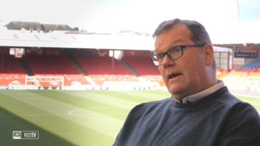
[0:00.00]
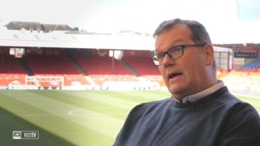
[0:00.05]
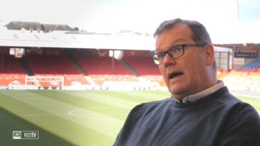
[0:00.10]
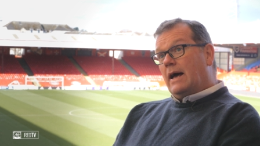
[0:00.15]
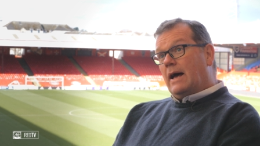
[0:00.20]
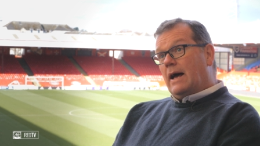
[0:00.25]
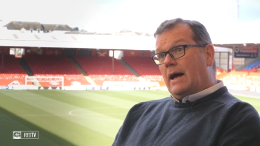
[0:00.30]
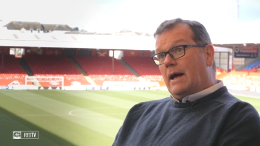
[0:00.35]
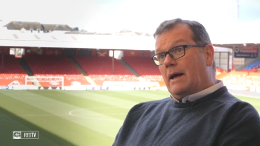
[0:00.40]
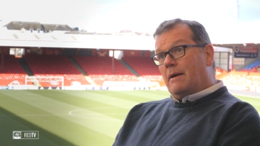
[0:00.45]

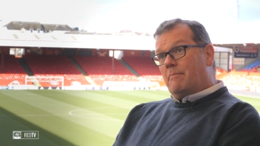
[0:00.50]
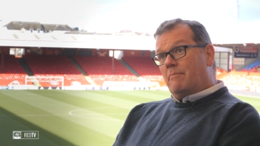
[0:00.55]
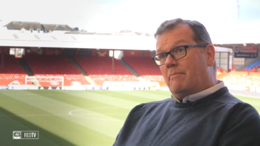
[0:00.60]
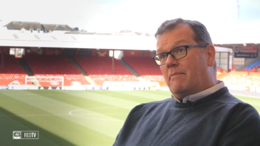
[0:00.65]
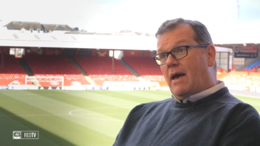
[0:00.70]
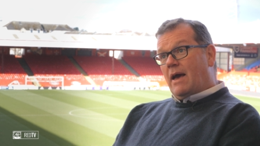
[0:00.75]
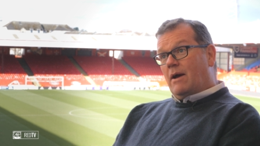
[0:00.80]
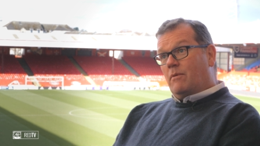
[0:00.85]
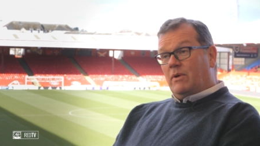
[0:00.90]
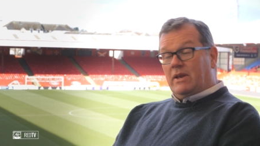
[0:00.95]

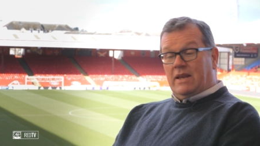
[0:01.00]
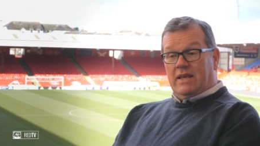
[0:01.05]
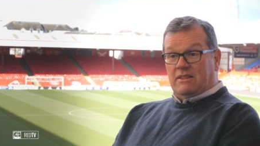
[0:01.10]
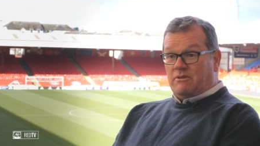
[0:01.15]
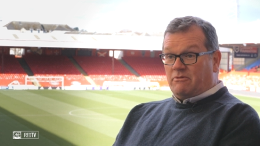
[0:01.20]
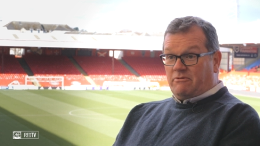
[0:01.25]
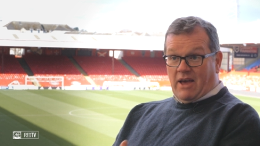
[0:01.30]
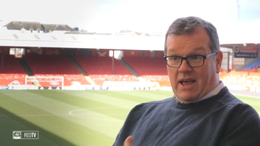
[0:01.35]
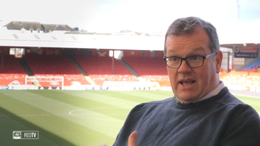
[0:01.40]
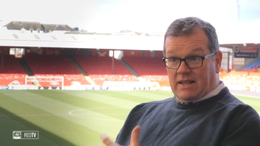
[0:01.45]
um, and we need
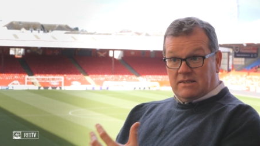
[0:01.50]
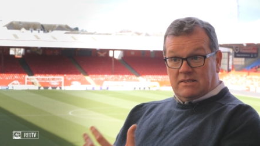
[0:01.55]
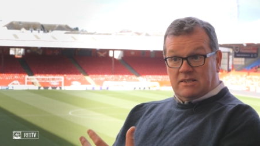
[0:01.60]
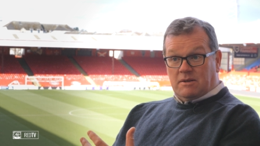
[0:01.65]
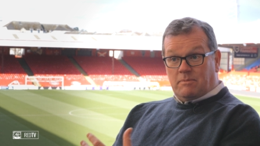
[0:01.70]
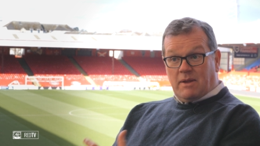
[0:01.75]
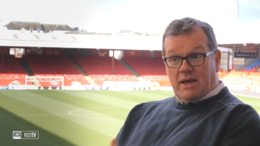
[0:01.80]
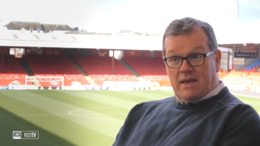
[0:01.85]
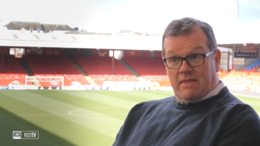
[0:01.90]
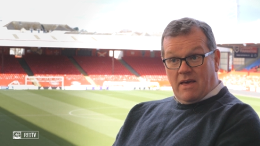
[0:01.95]
the fans
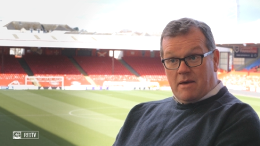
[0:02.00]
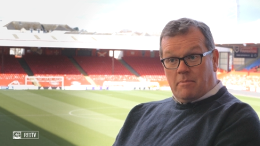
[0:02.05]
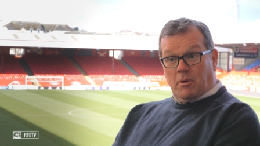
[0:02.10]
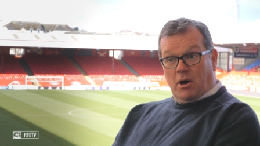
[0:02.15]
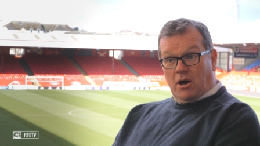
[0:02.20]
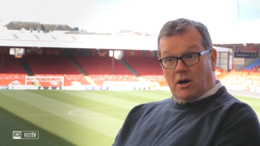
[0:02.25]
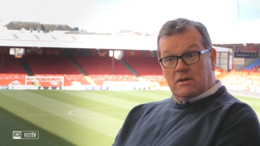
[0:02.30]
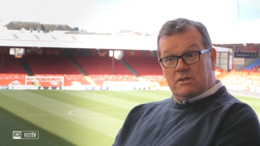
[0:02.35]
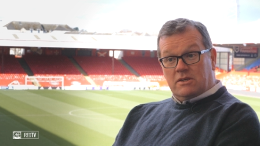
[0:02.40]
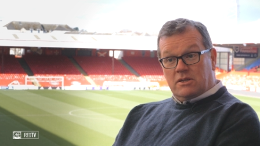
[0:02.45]
to play their
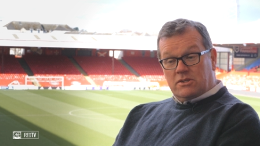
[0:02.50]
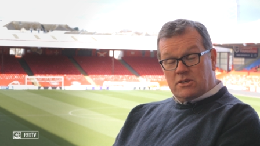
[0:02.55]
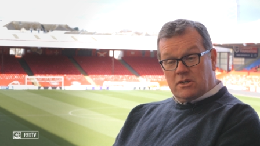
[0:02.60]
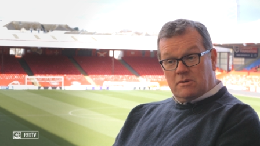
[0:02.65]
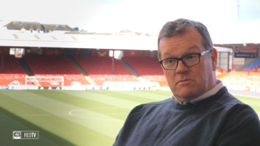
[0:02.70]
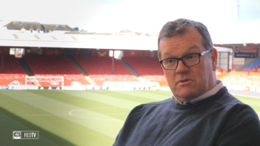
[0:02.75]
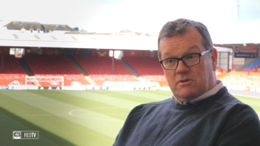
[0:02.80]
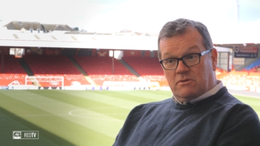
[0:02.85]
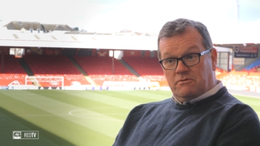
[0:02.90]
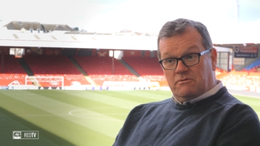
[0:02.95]
part in
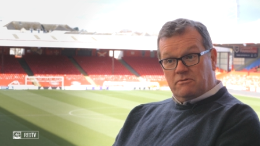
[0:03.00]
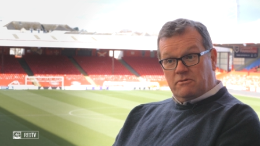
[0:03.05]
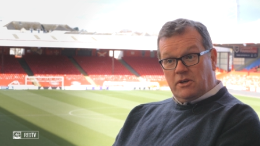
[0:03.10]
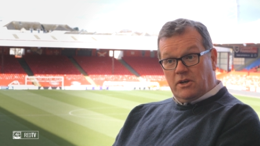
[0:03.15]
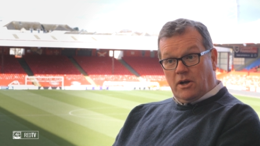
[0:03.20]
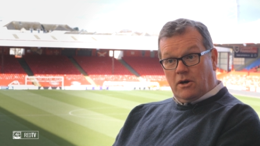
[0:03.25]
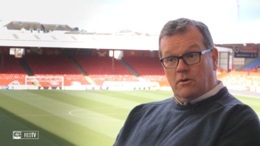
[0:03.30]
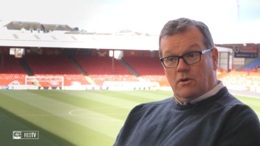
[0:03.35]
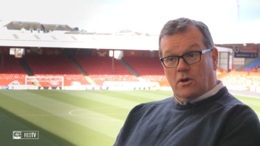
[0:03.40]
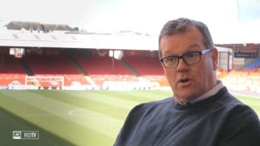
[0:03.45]
terms of
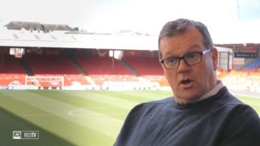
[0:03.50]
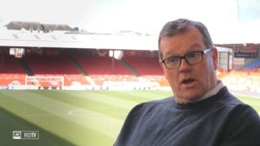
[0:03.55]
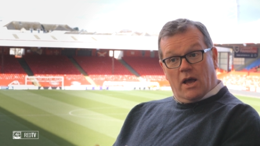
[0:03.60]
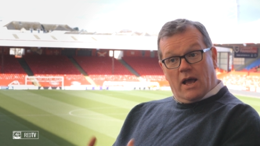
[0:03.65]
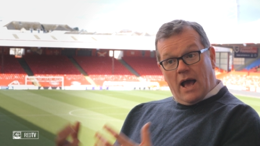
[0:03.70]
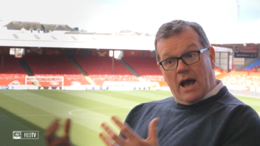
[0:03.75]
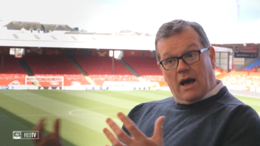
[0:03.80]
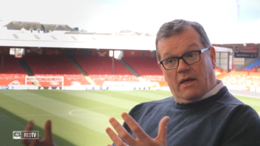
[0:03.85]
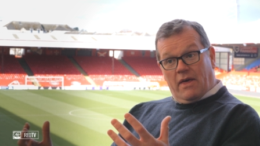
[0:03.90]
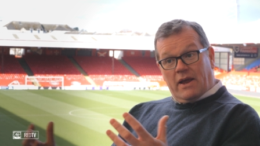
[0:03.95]
you know
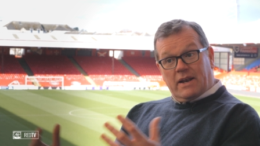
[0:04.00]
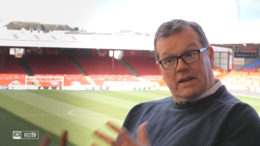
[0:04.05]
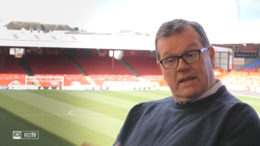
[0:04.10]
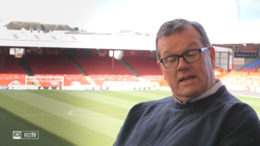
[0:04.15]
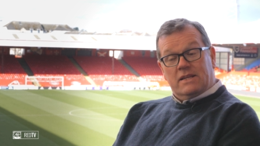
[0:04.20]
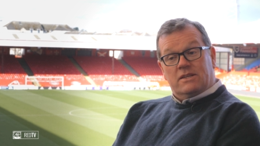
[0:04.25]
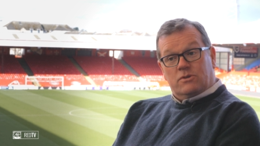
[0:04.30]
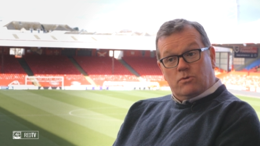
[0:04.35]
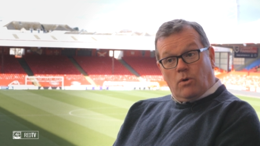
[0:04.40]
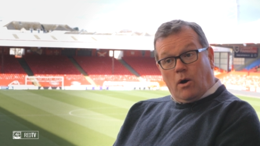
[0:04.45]
how that
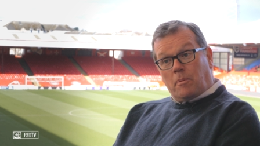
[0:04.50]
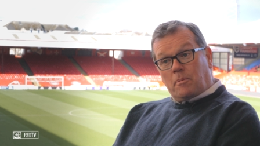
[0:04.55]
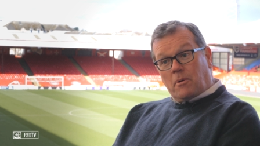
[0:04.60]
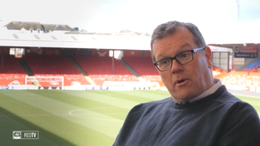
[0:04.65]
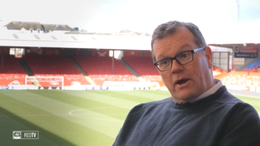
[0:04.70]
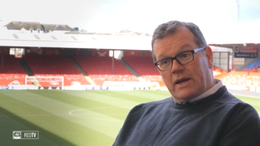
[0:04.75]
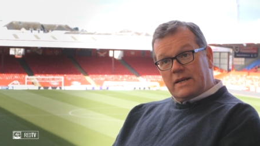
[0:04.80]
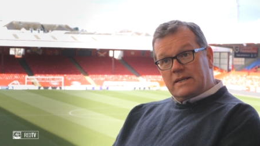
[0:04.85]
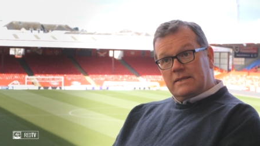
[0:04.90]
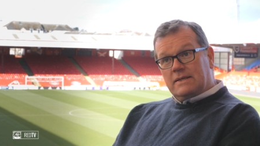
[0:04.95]
needs to
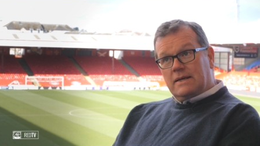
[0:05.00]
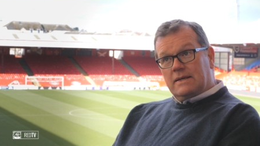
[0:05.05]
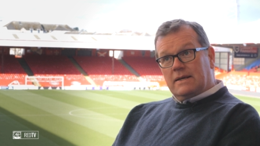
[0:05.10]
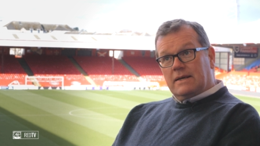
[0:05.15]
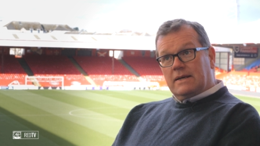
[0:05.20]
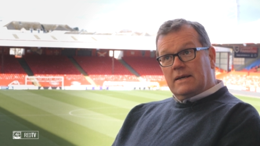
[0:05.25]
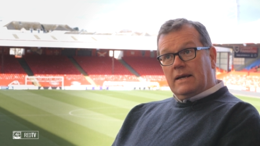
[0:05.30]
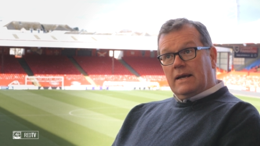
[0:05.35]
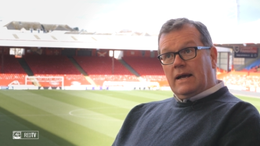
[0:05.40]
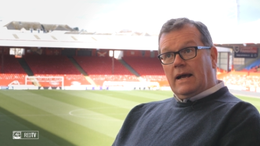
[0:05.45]
operate.
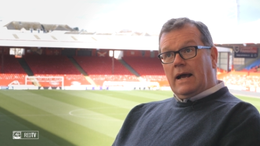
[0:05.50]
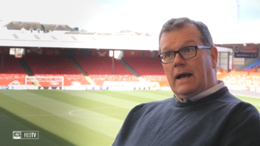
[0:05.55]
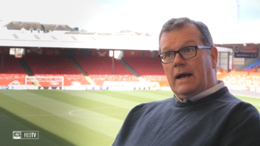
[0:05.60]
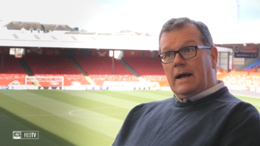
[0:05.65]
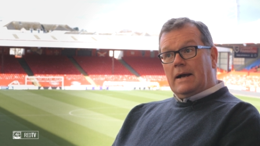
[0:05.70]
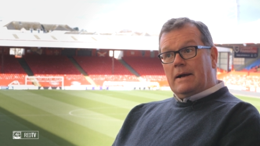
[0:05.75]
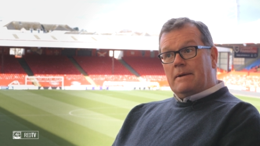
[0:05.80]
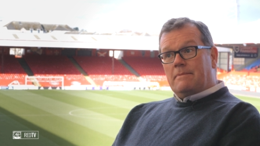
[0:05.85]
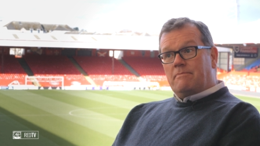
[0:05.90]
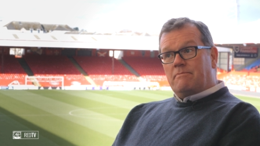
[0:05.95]

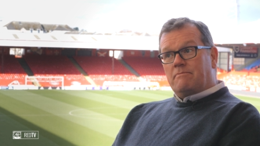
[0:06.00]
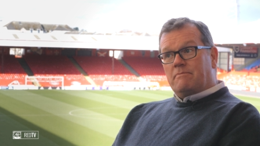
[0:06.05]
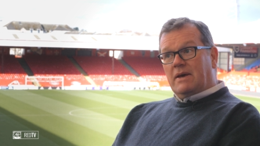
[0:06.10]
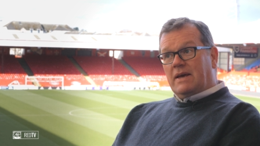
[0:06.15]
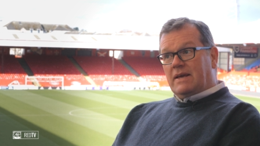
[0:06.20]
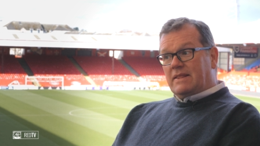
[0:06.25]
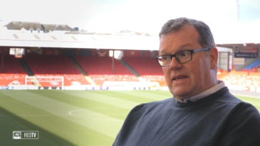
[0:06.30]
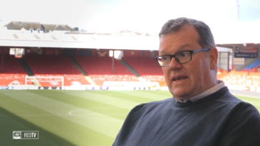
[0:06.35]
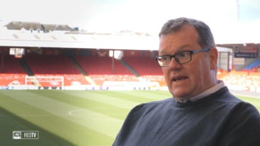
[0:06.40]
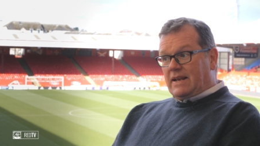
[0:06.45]
Um,
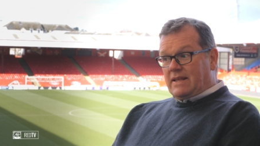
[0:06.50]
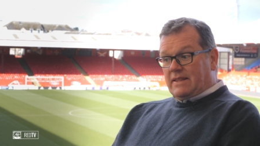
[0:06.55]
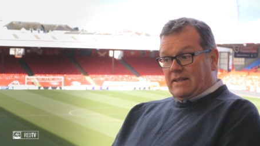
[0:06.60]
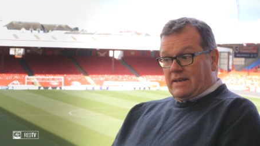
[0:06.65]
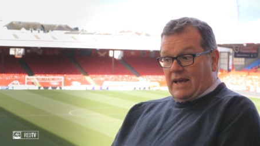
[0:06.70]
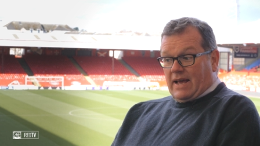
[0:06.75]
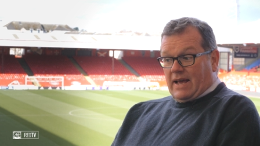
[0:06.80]
but at the end of the